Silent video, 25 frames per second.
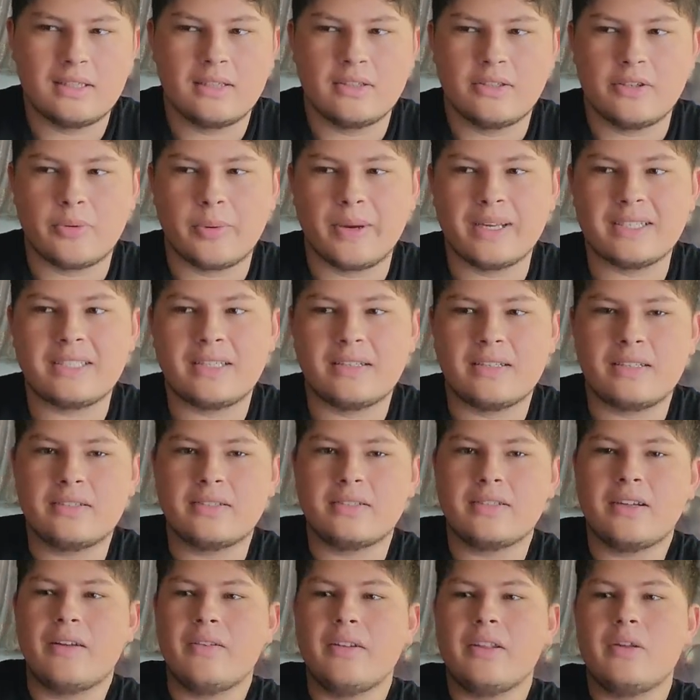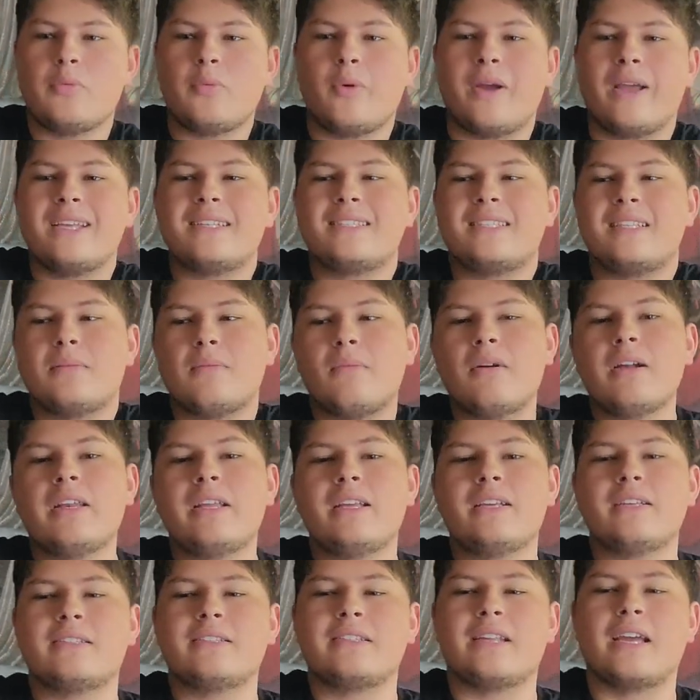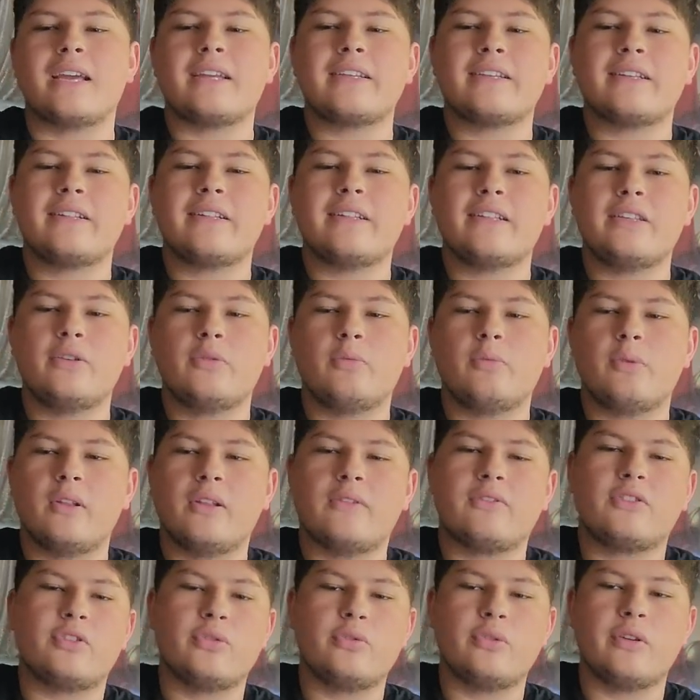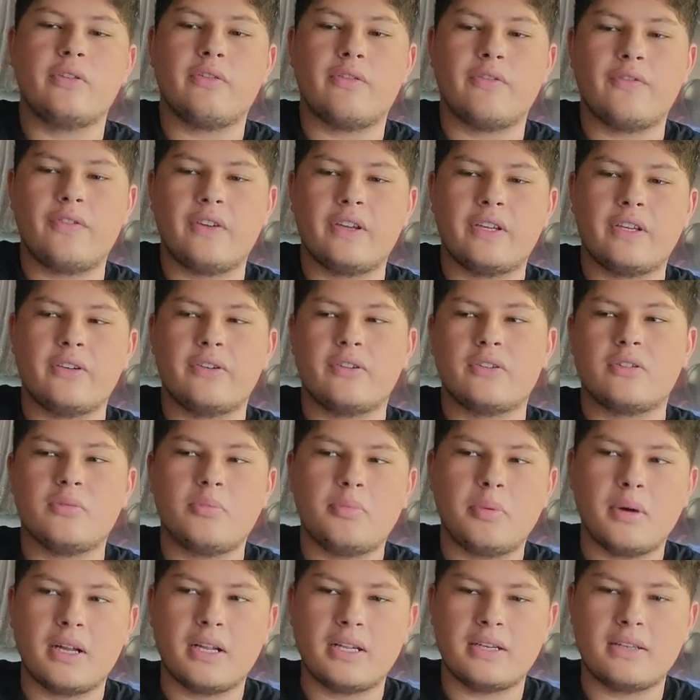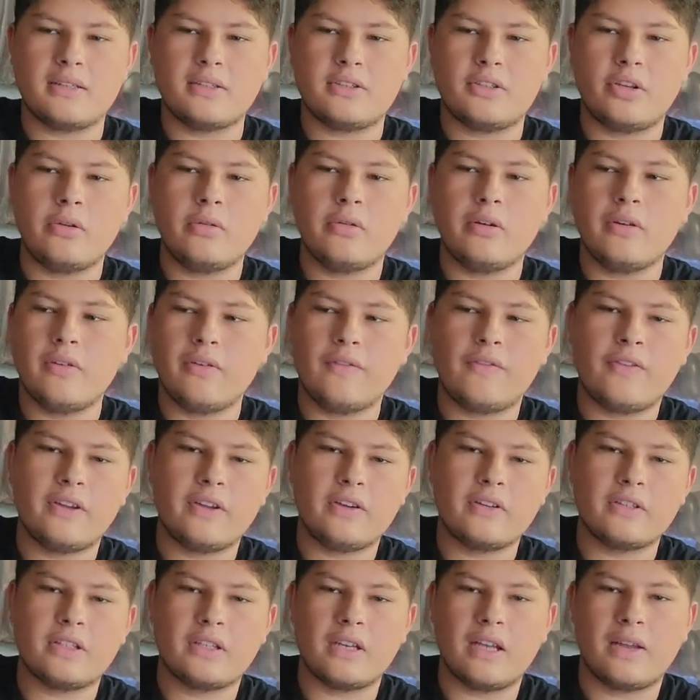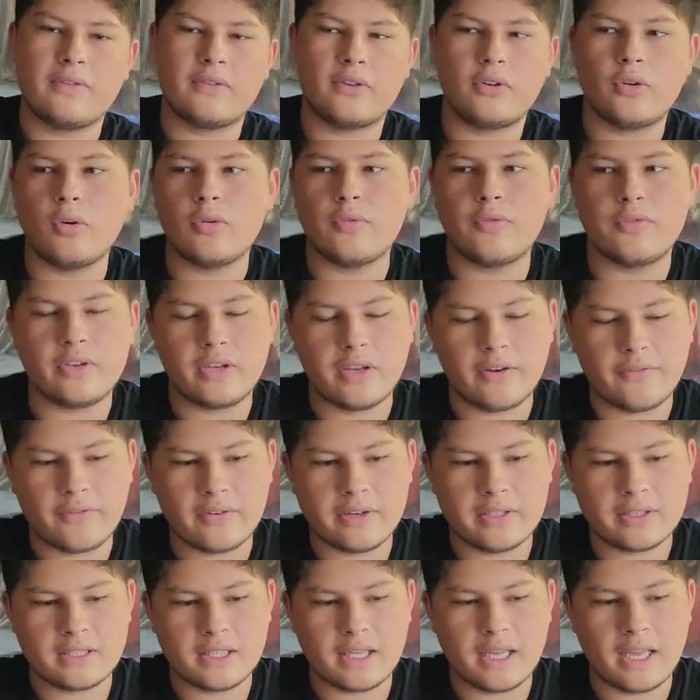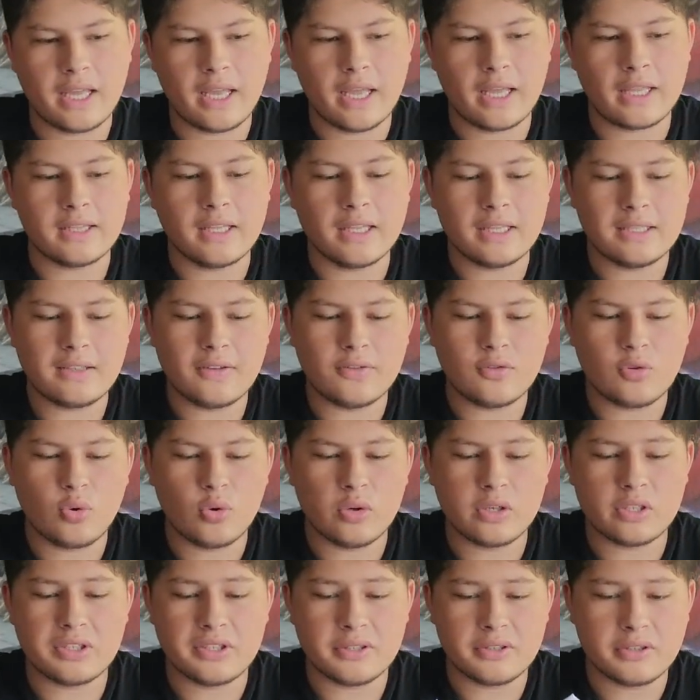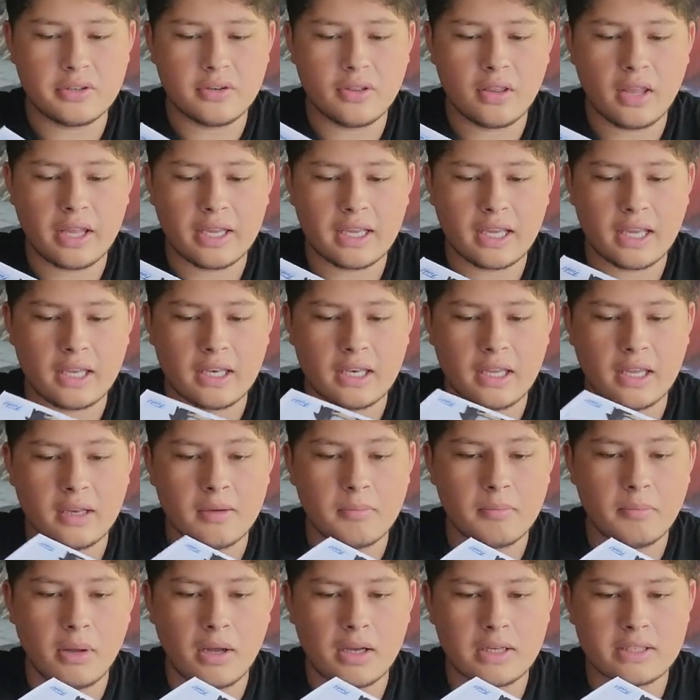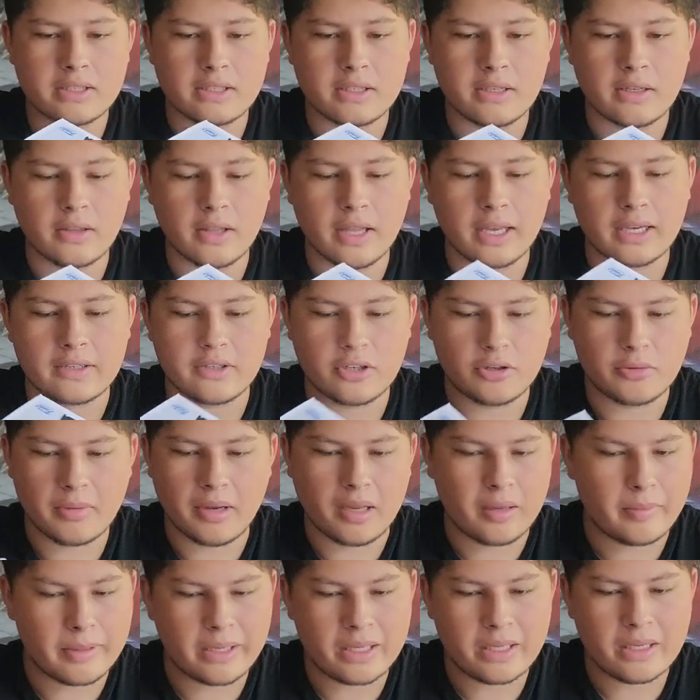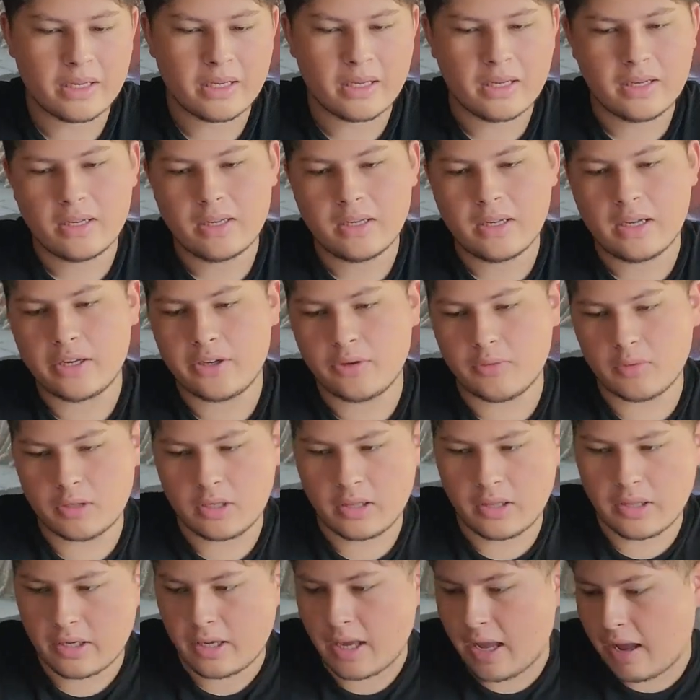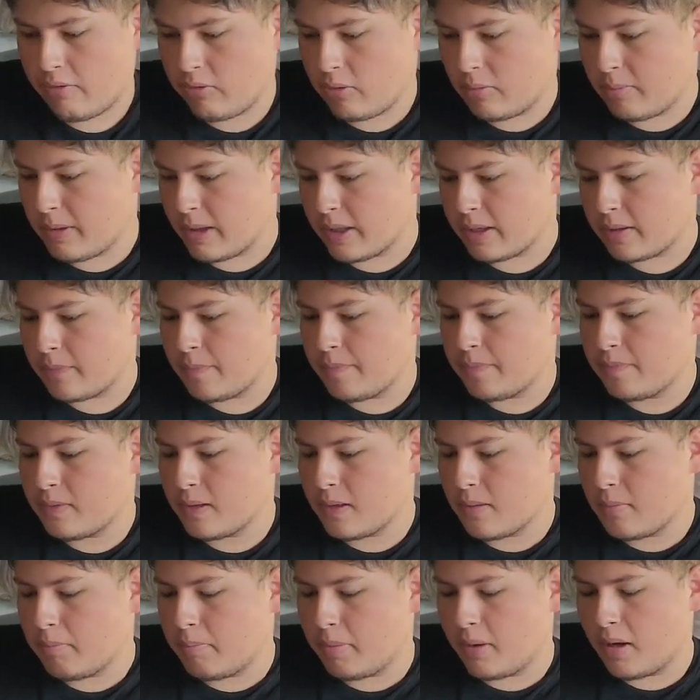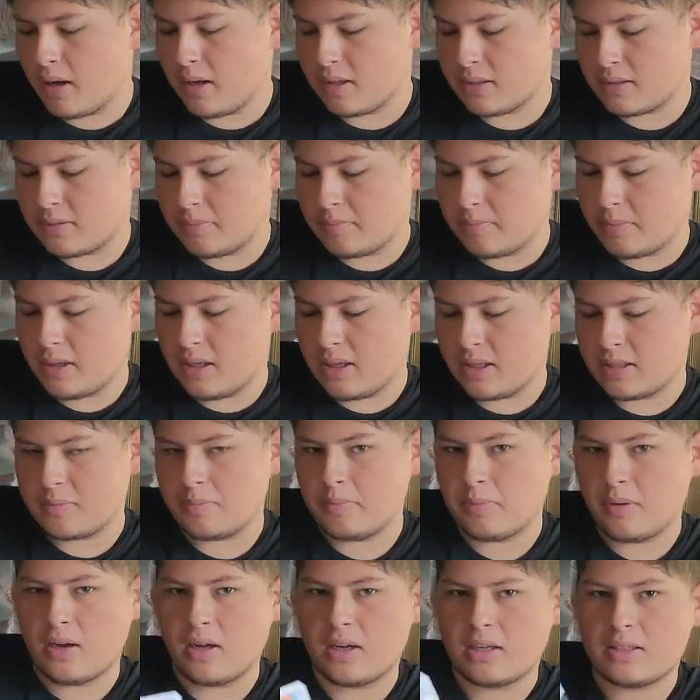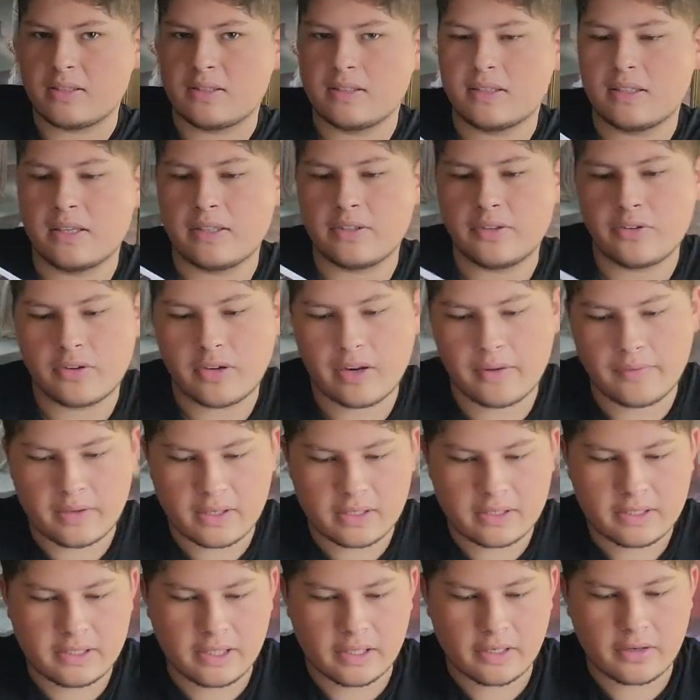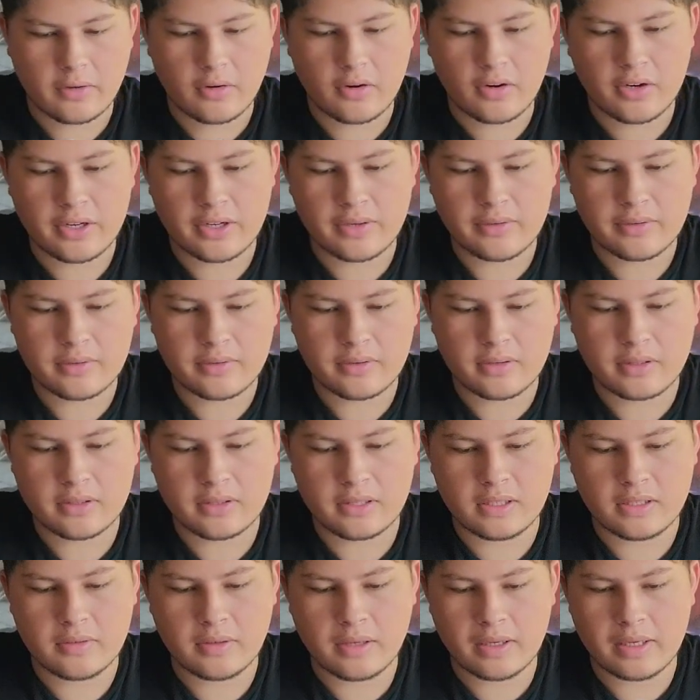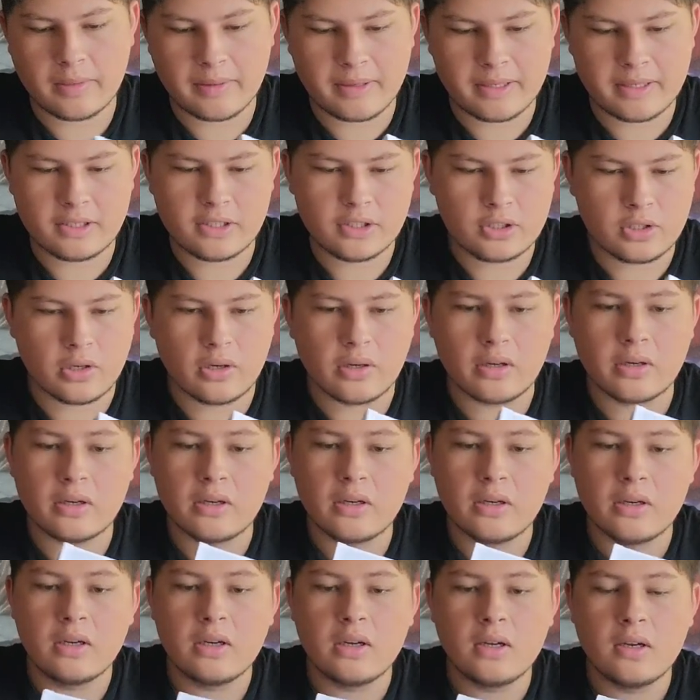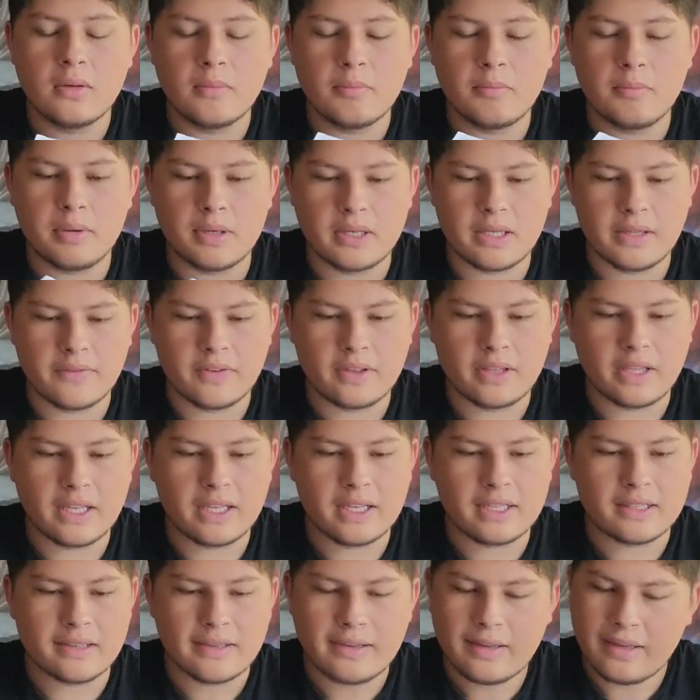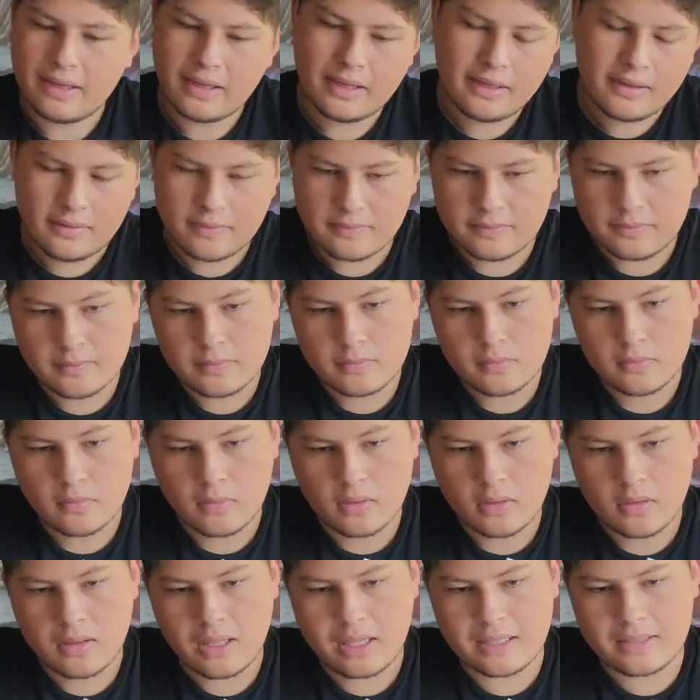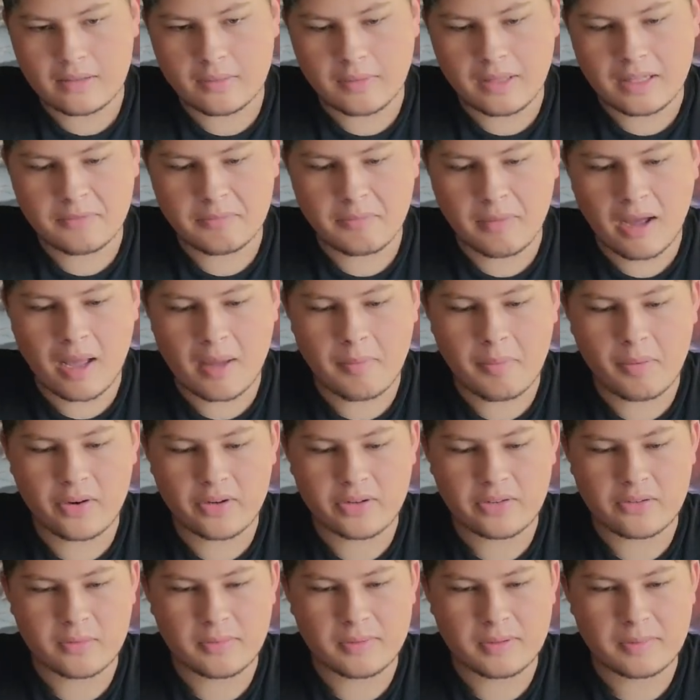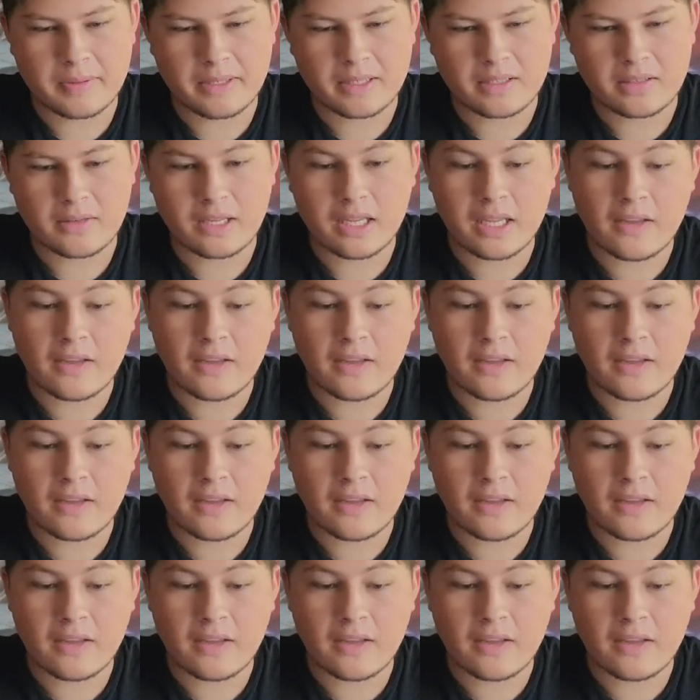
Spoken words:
you're not really wasting money, because technically you will have two different figures, but two different figures that have no difference, unless of course you're like an in-box collector maybe, and you want to like have them like box, and you're gonna have like a sticker on it, because then they mean sure, but even then it's like that's my personal perspective.